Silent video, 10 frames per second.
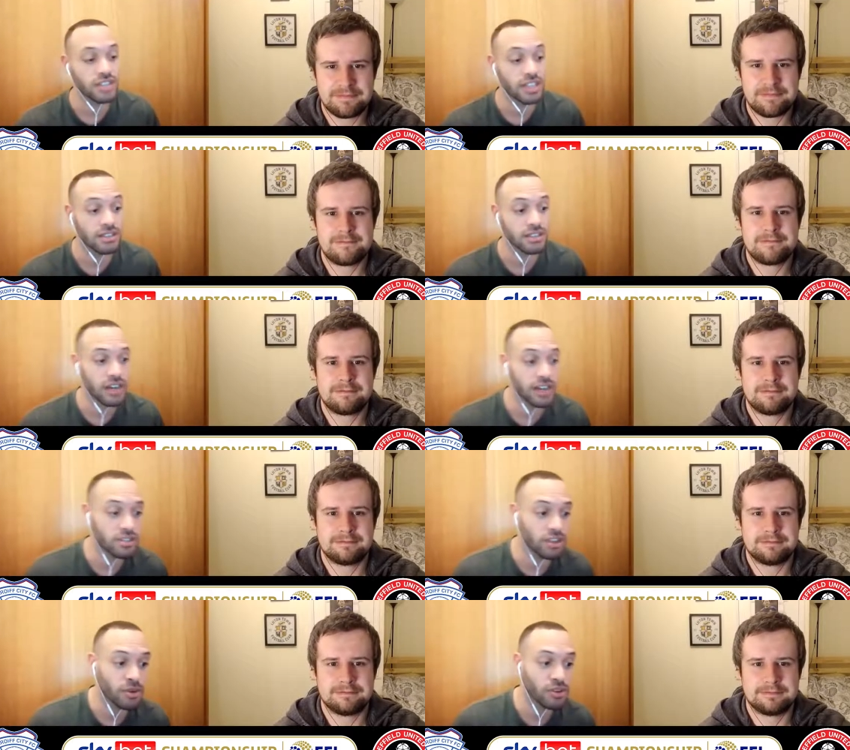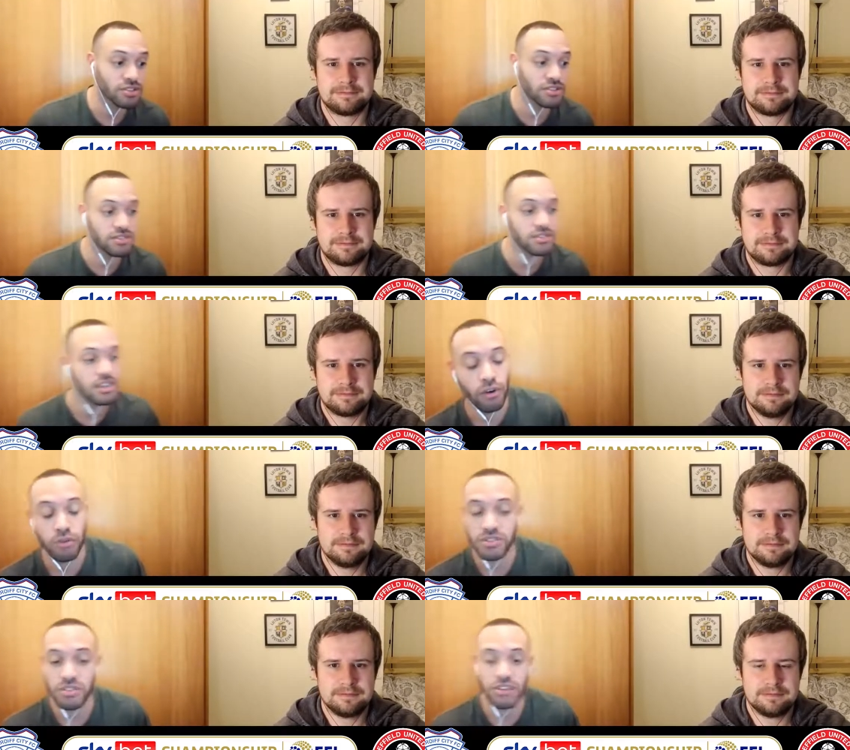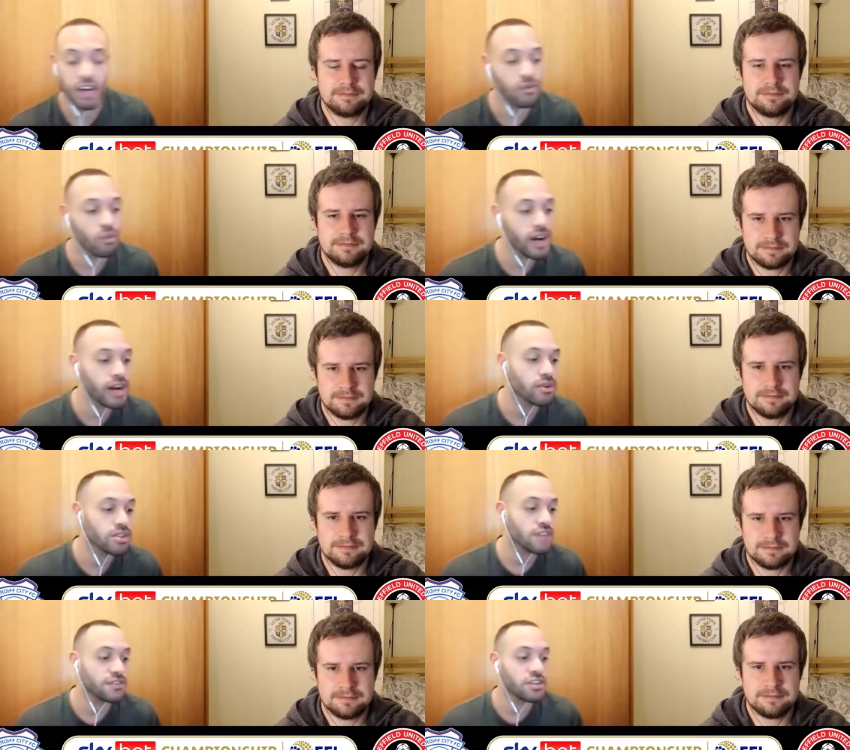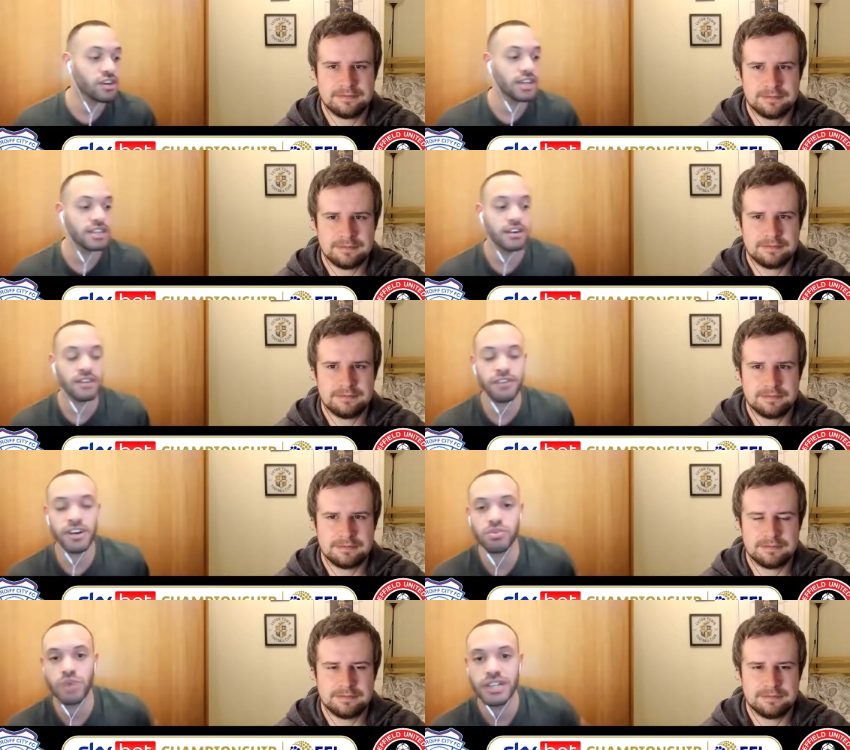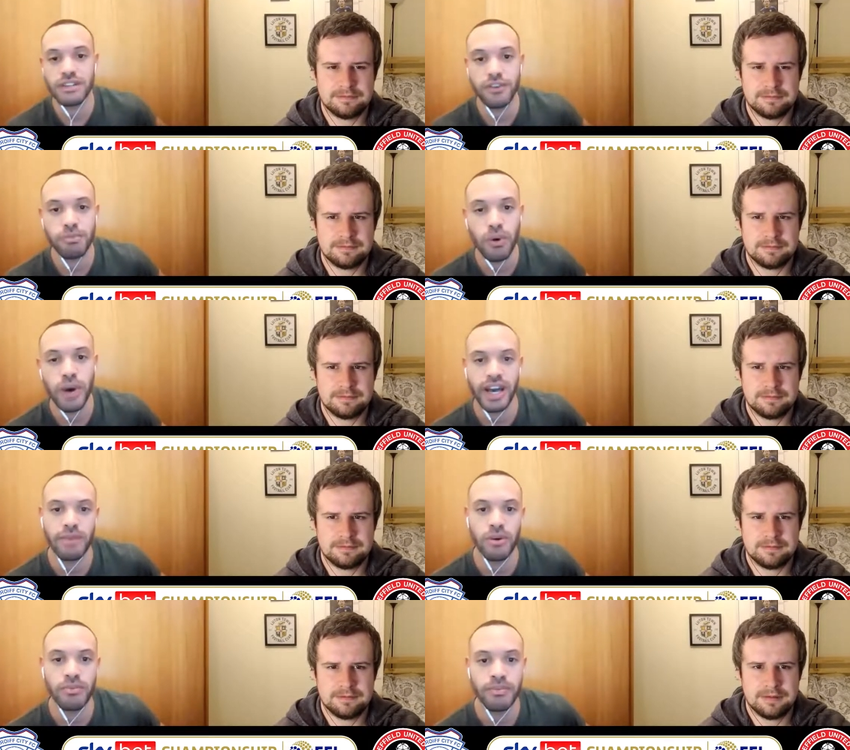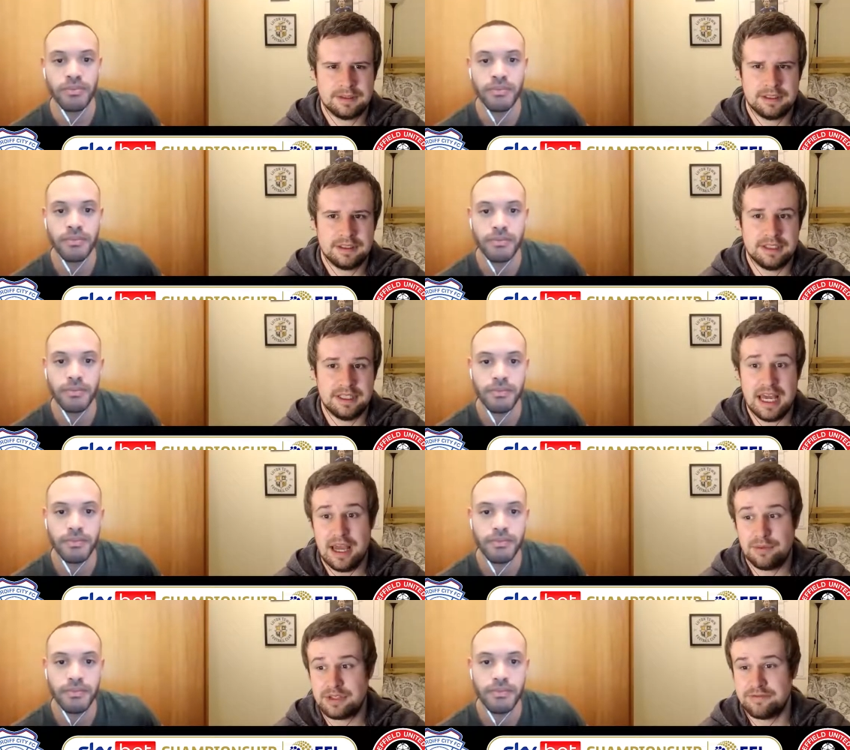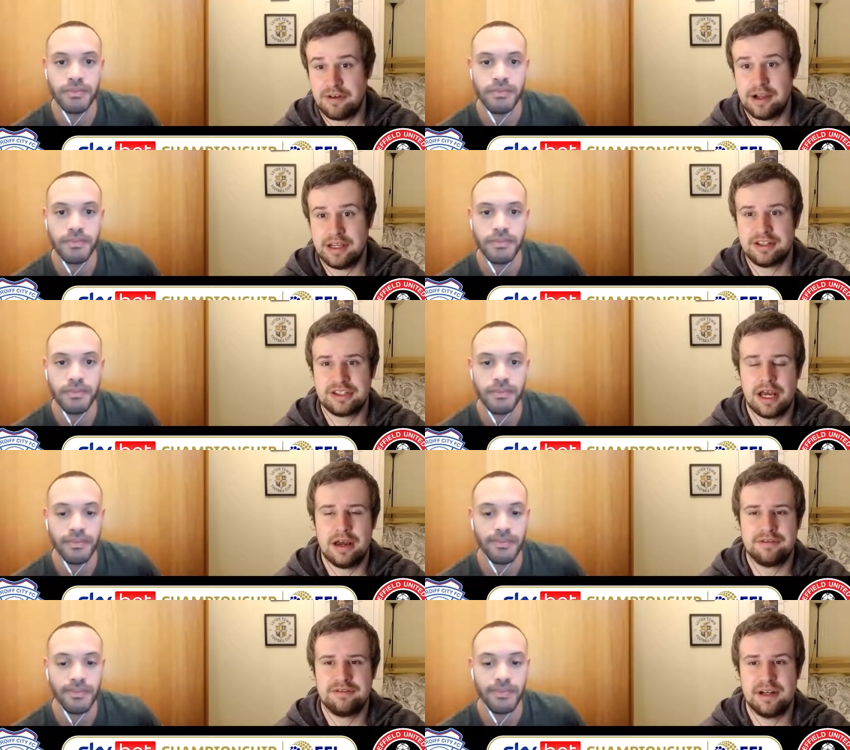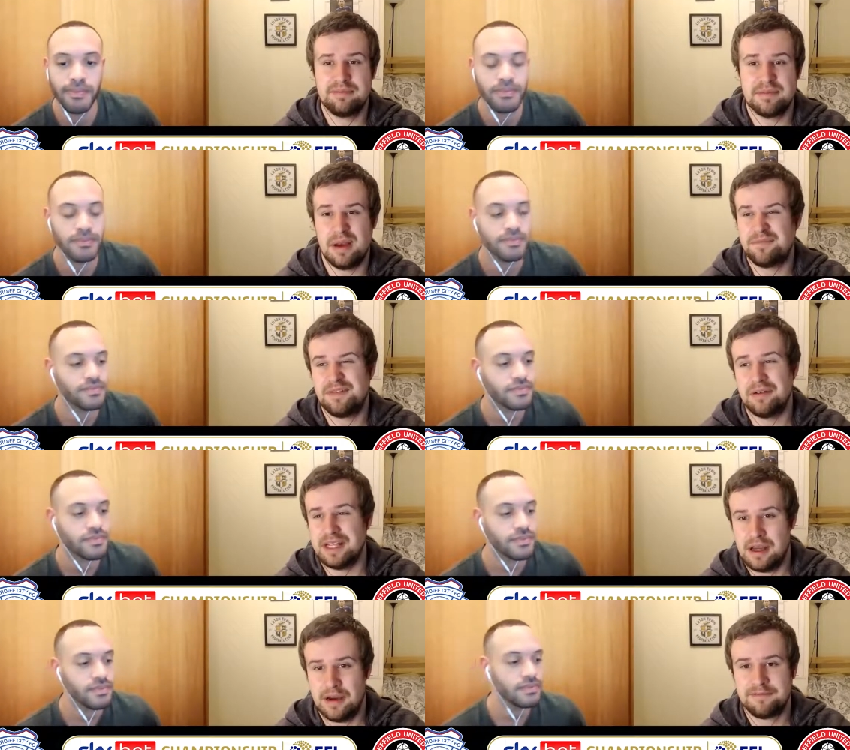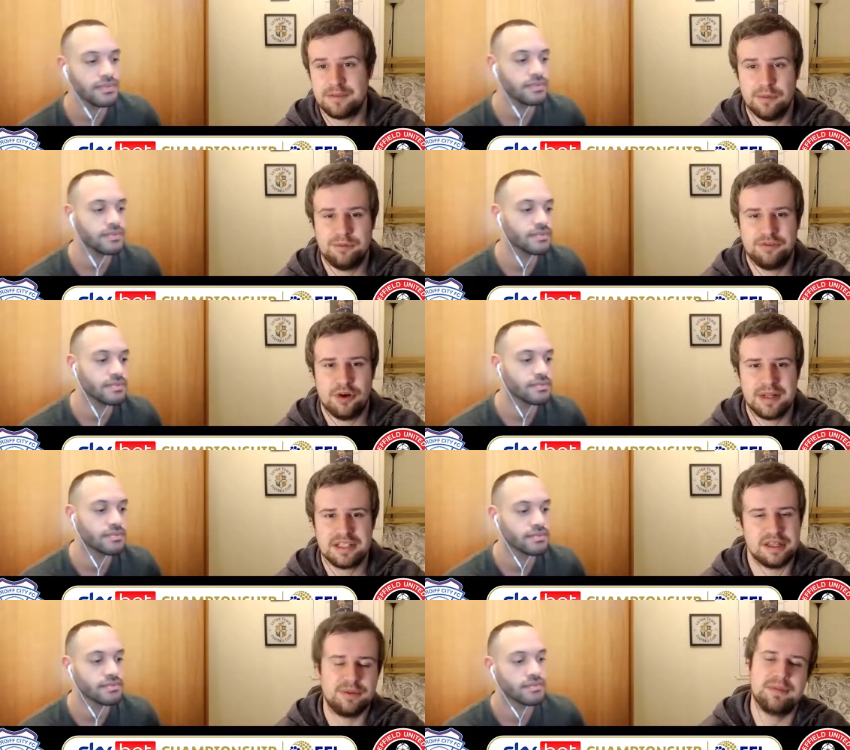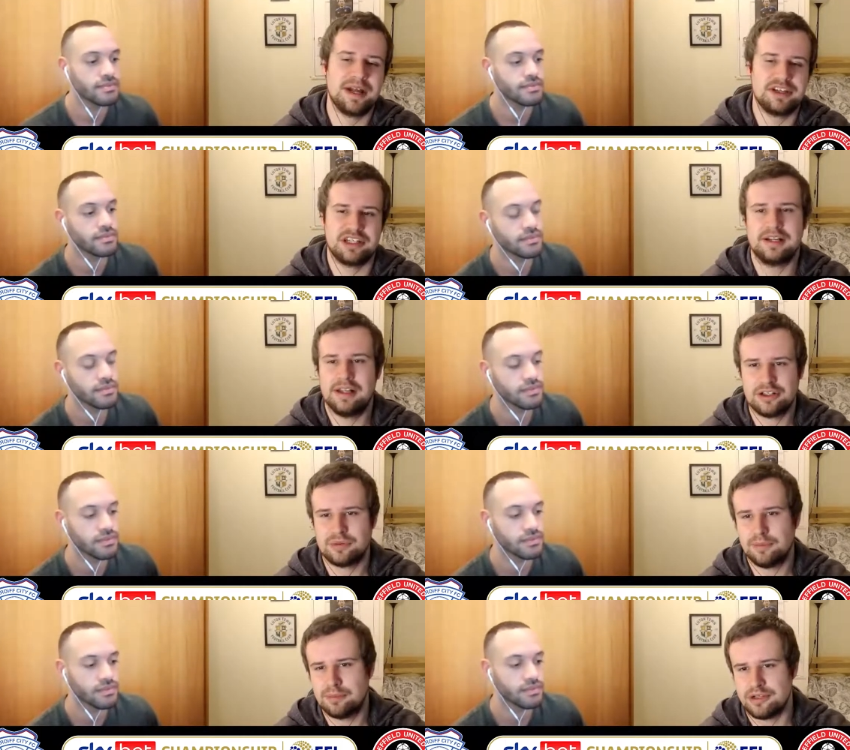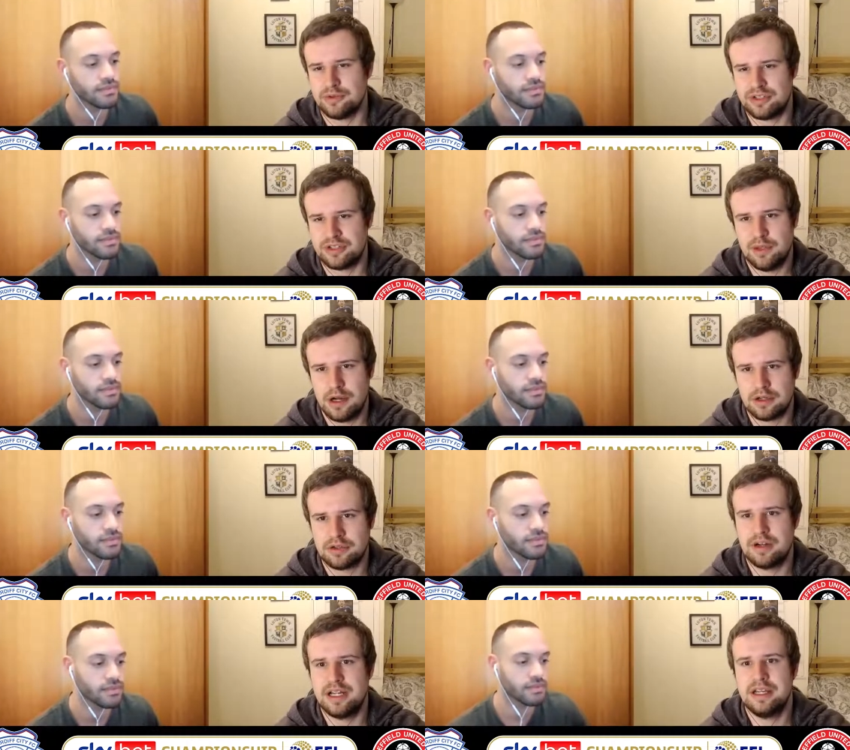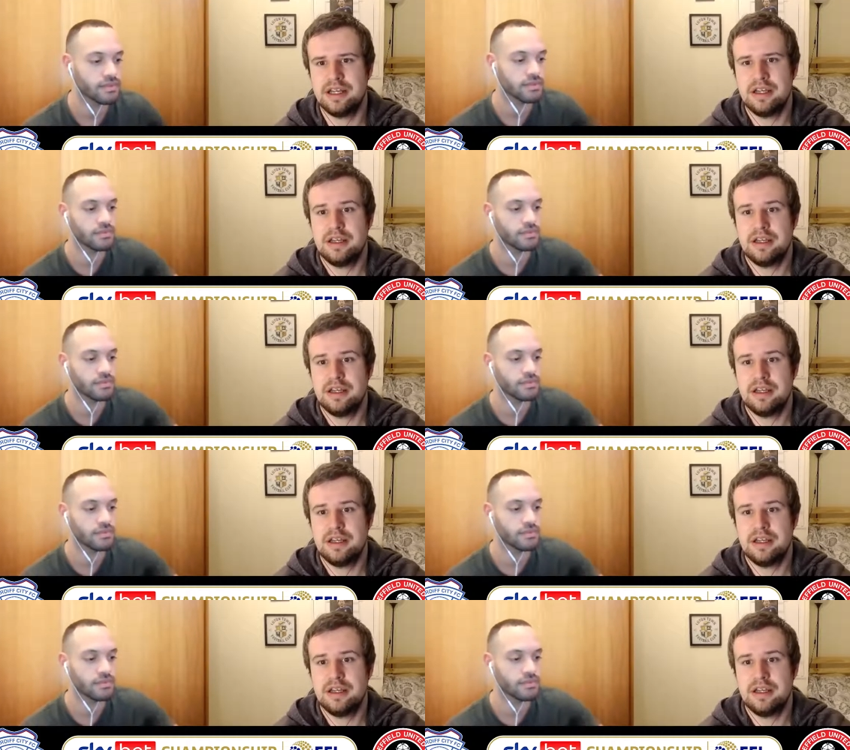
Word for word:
Speaker 1: It's Steve Morrison's form still going well. Sheffield United, a first win for Paul Heckingbottom.
Speaker 2: Yeah, it was a very good start for him. A very comfortable performance. I think we mentioned in the last one, Bristol City weren't great.